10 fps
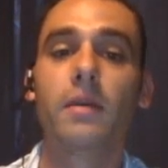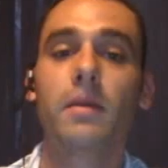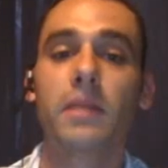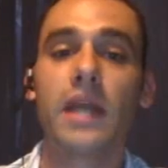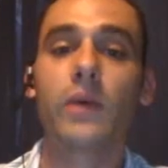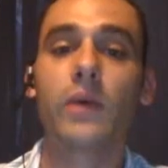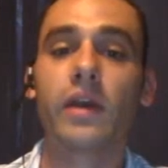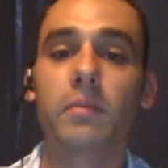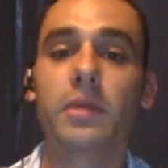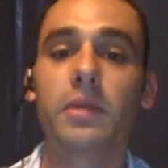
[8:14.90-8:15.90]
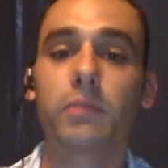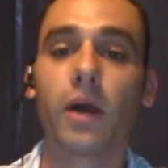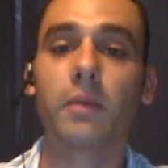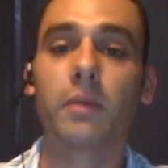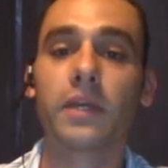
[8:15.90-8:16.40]
But now we have a big
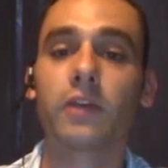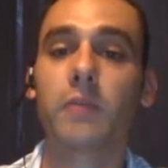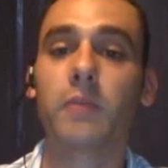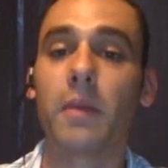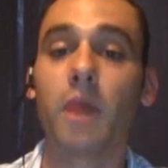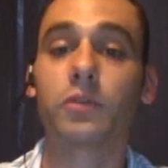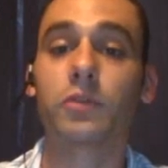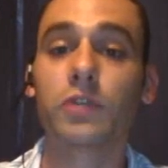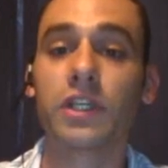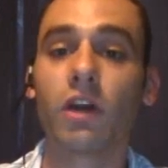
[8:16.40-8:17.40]
problem because my mom's green